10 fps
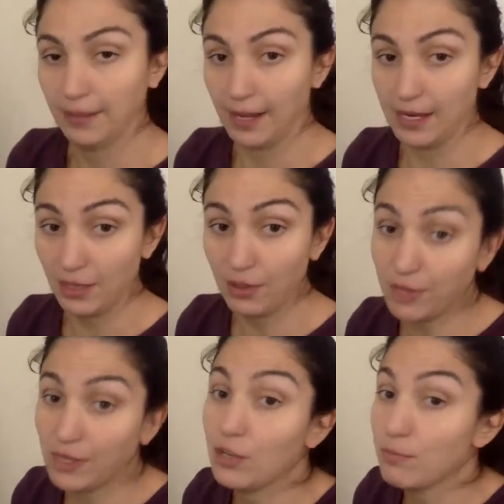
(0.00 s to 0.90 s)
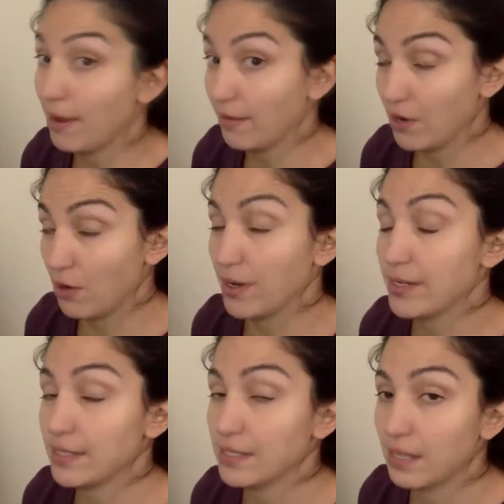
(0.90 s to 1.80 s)
Another thing that you might have
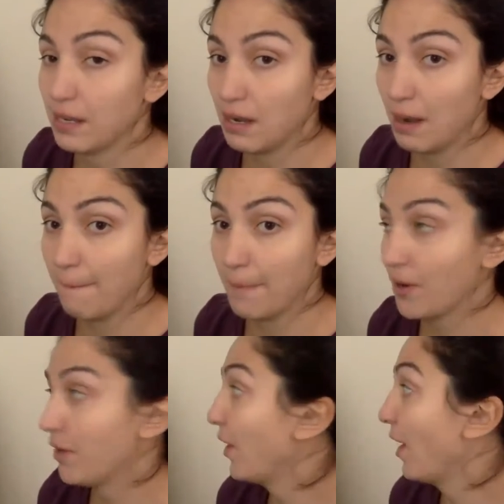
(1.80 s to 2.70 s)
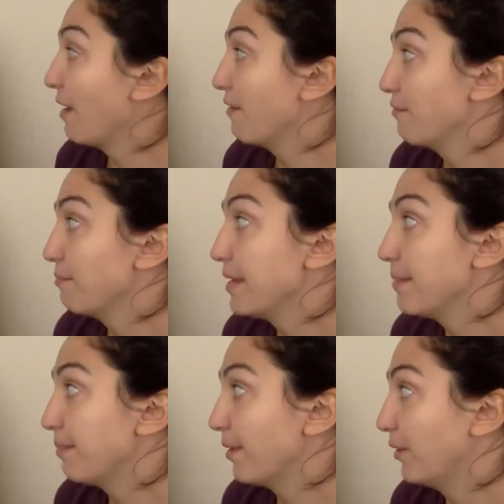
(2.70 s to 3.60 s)
noticed is the number of
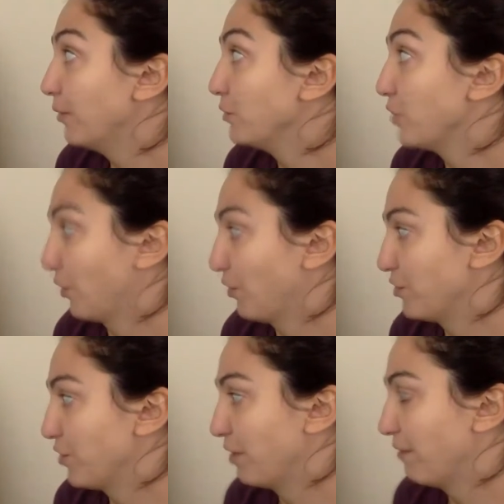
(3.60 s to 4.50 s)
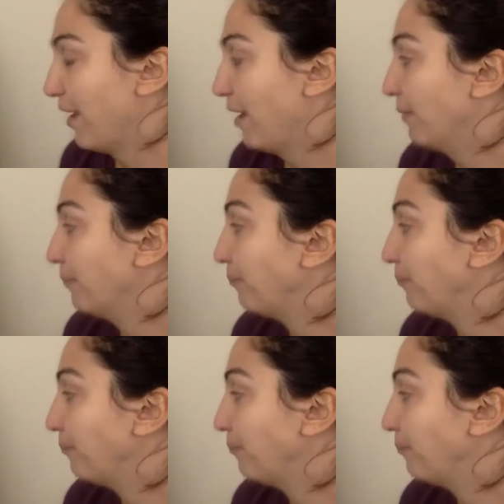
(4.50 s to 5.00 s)
people who took the survey.